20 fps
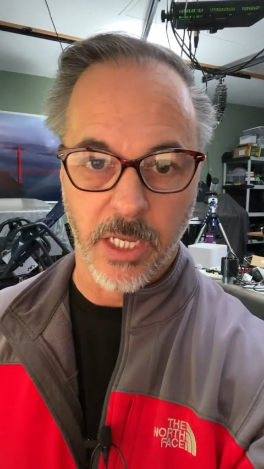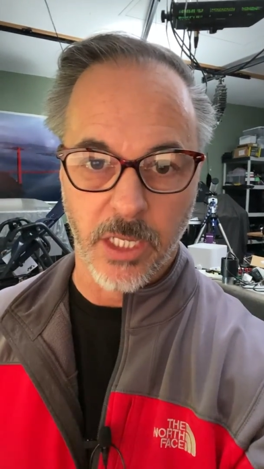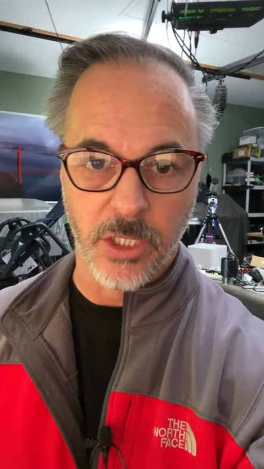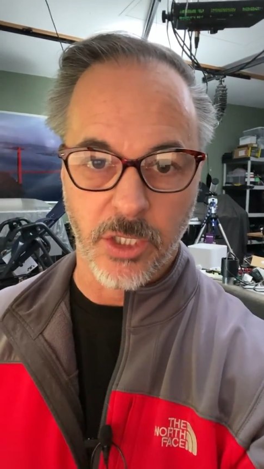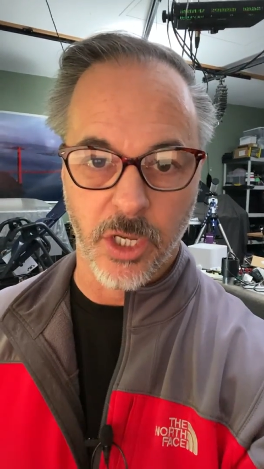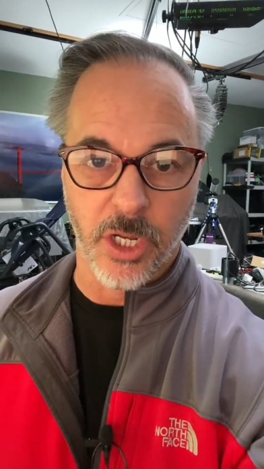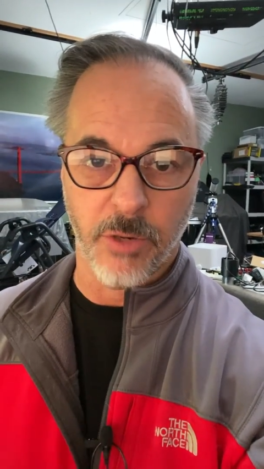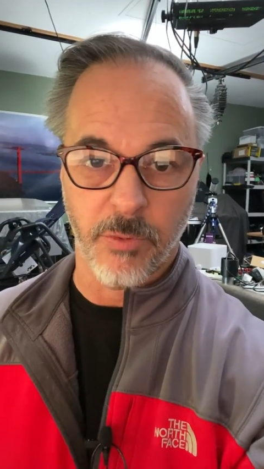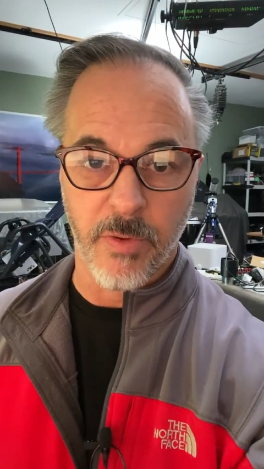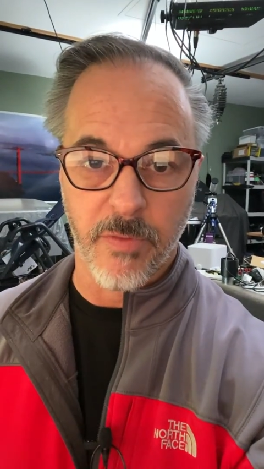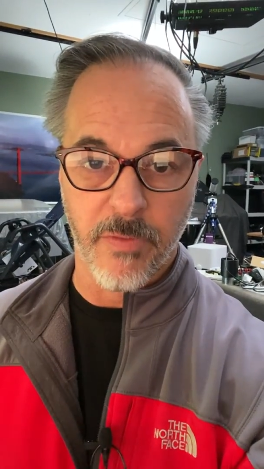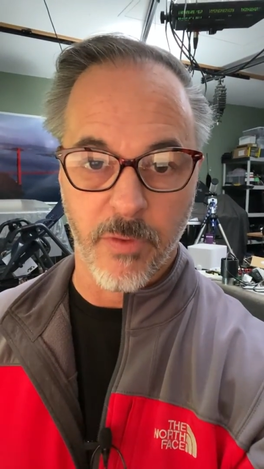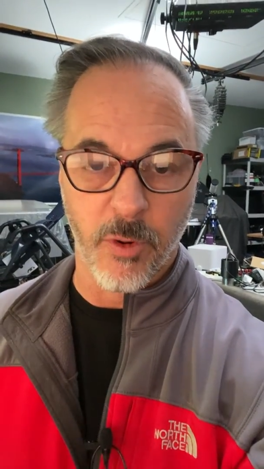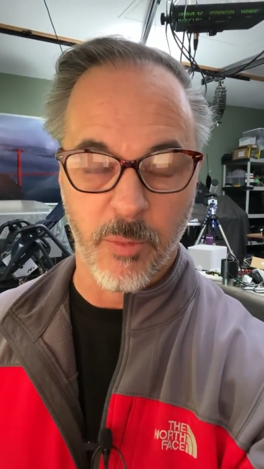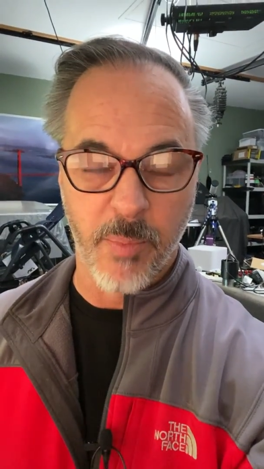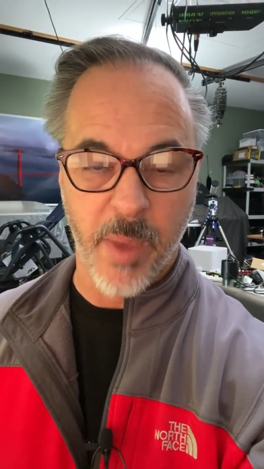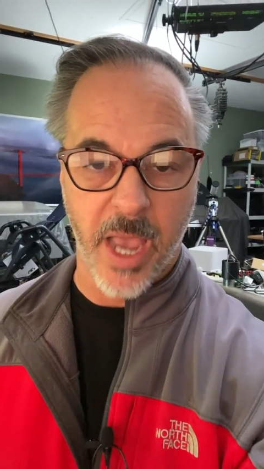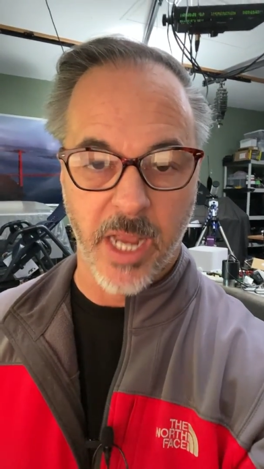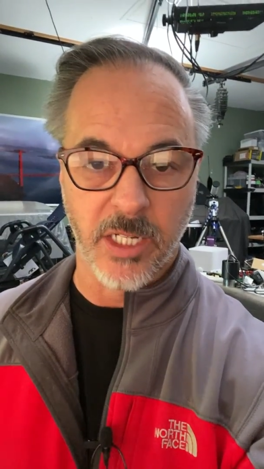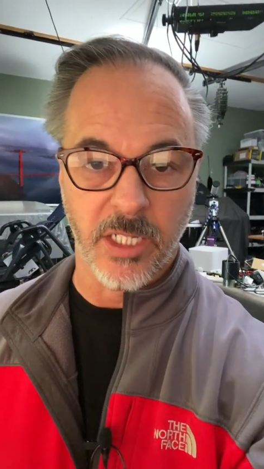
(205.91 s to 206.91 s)
it's going to
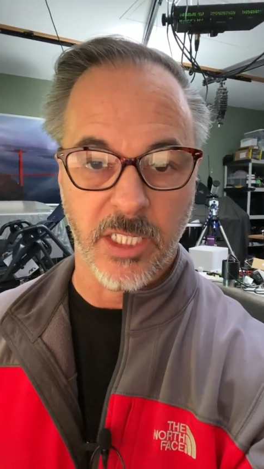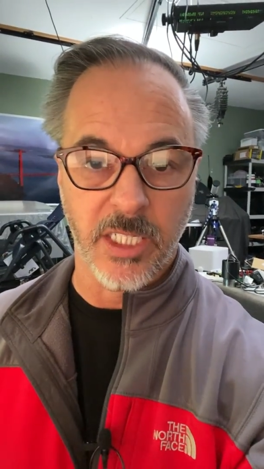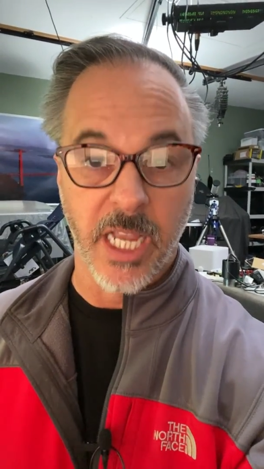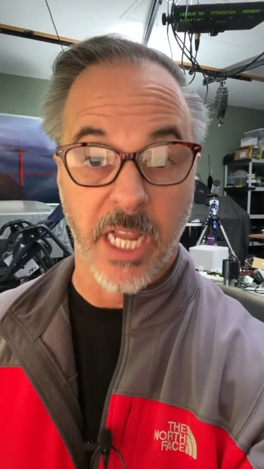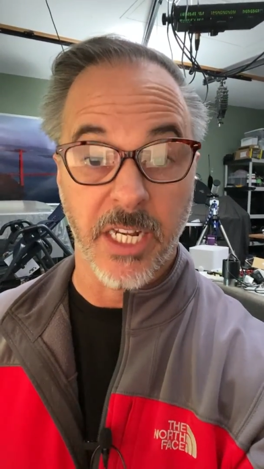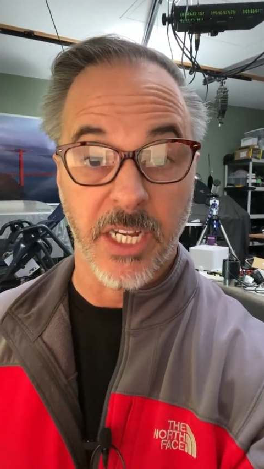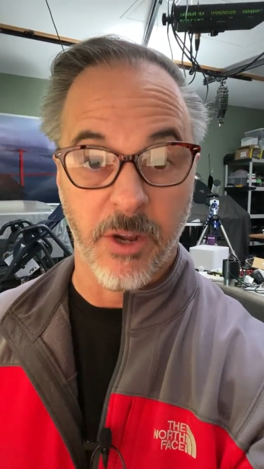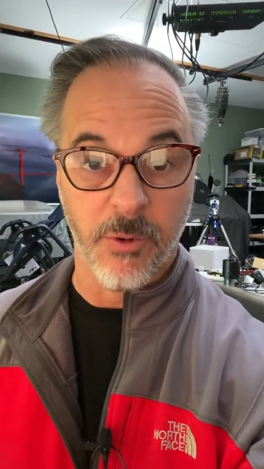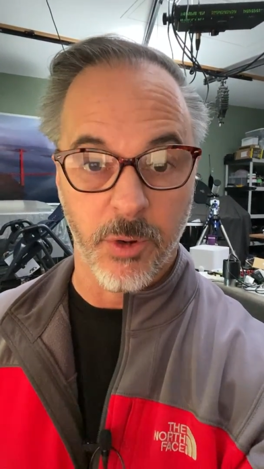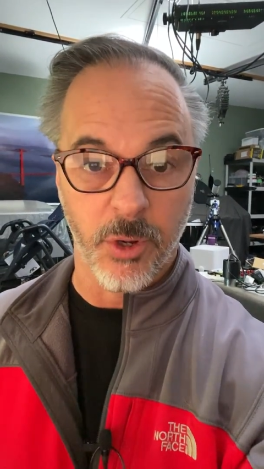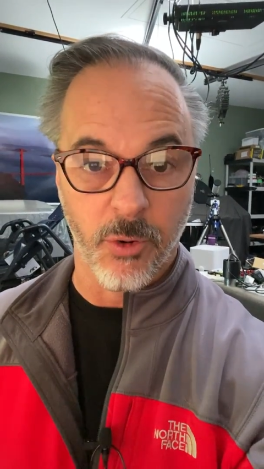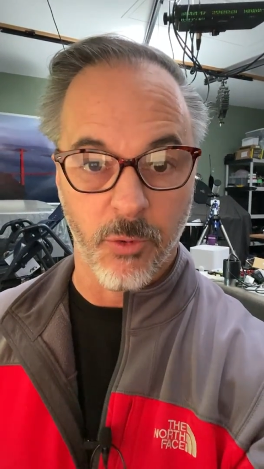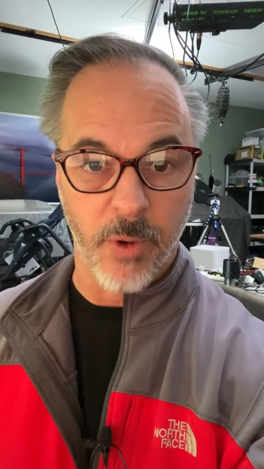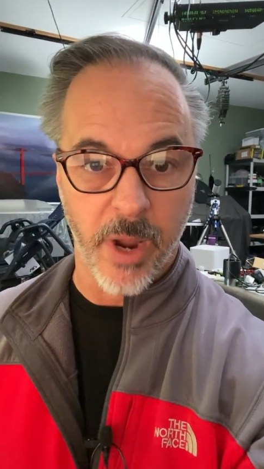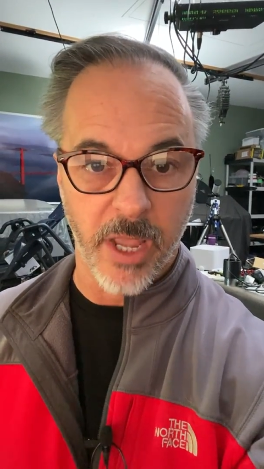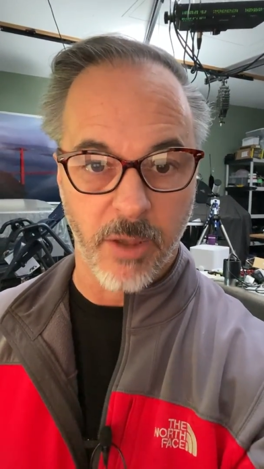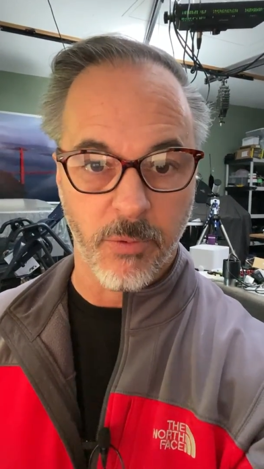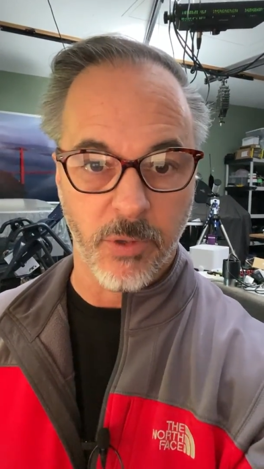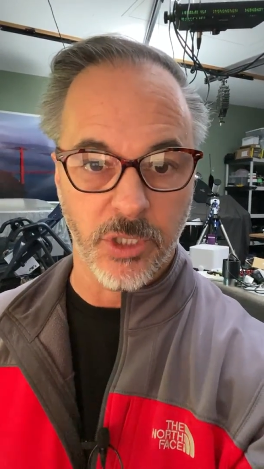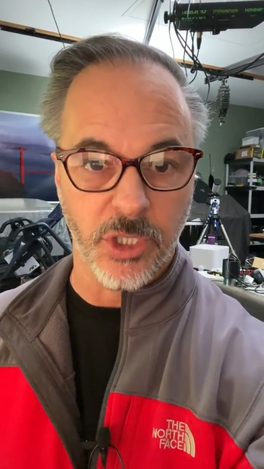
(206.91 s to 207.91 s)
revert back to sidereal
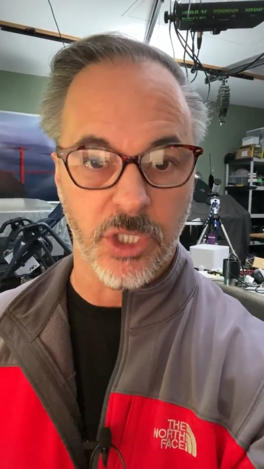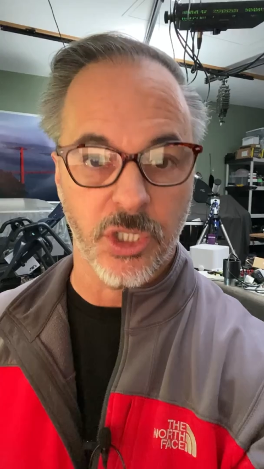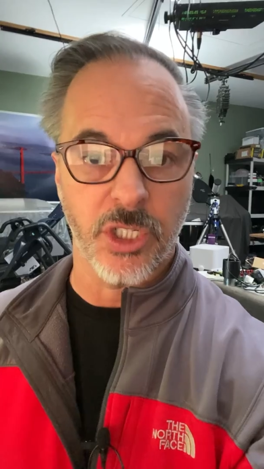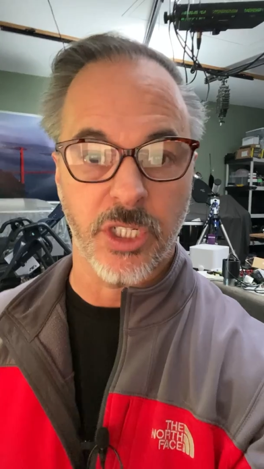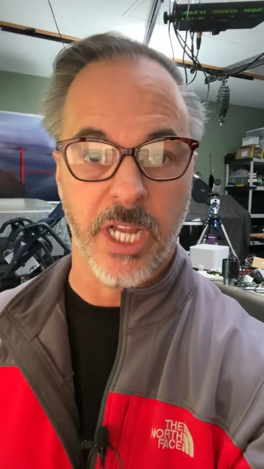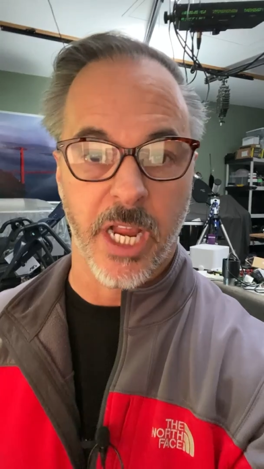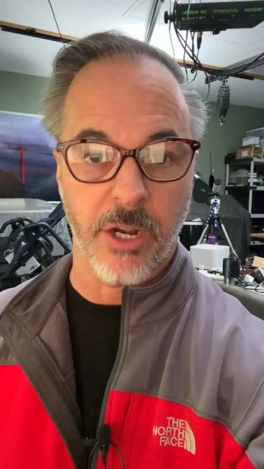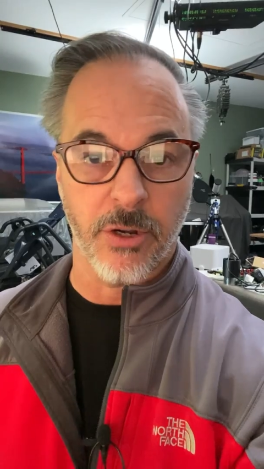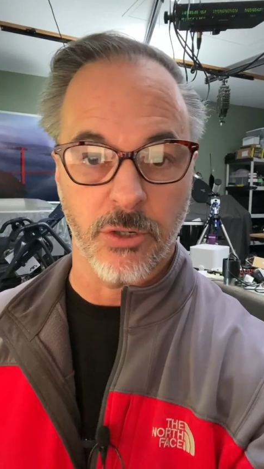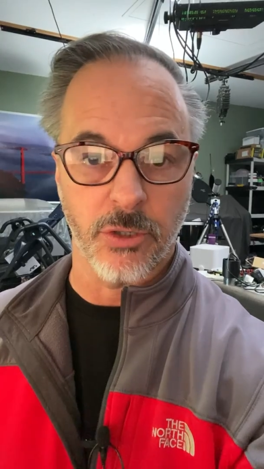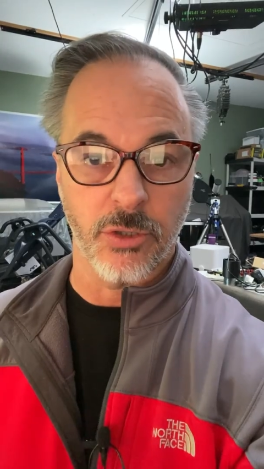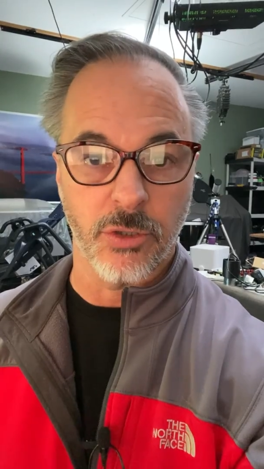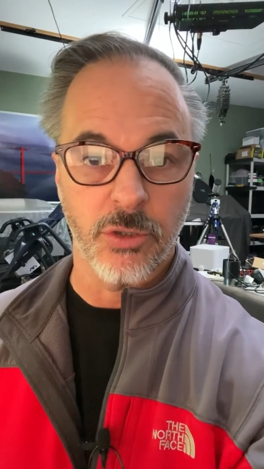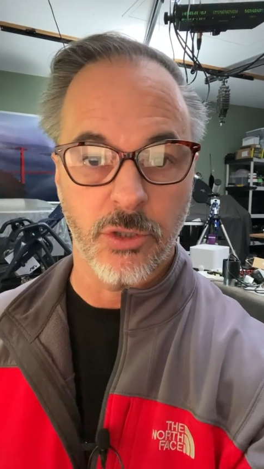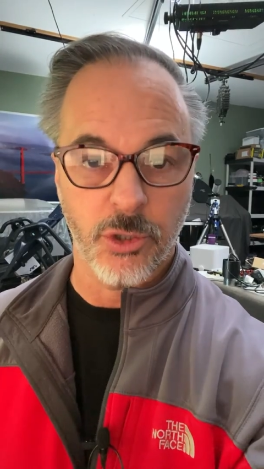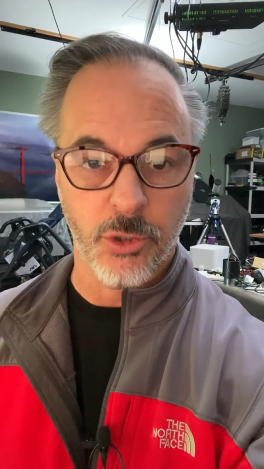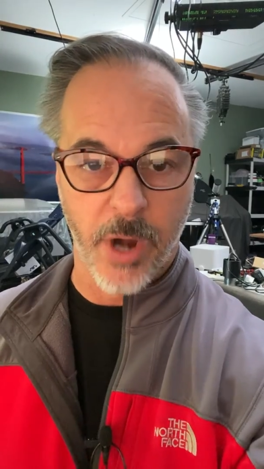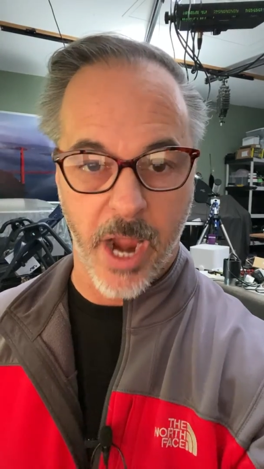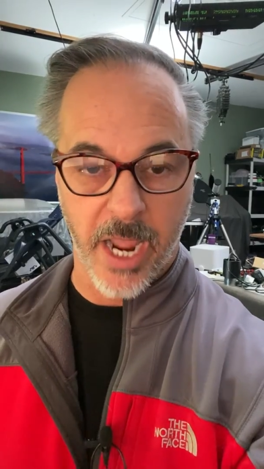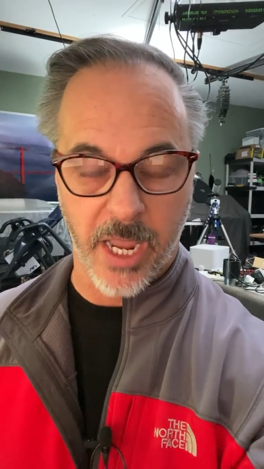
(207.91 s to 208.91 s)
rate, which is standard
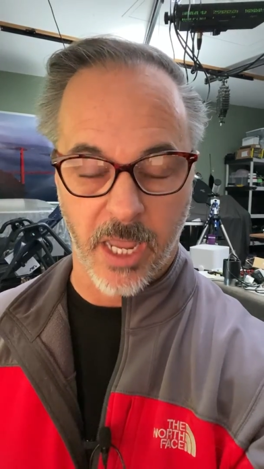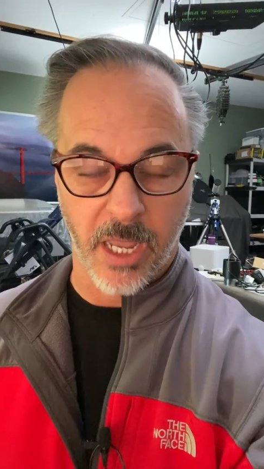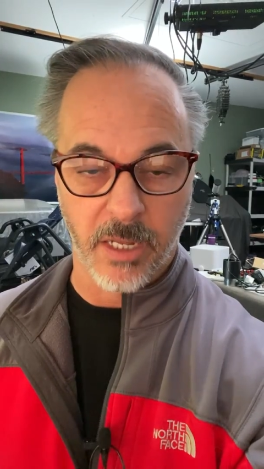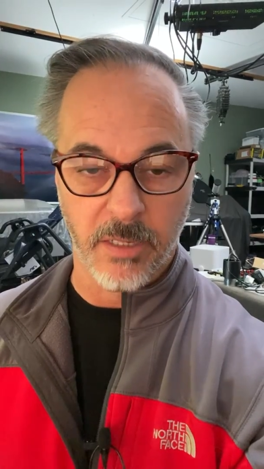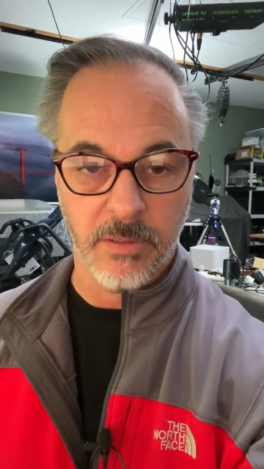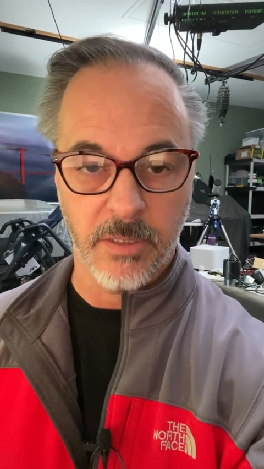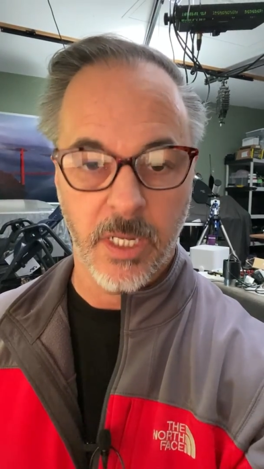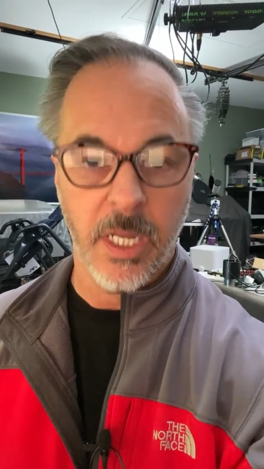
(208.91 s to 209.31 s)
tracking.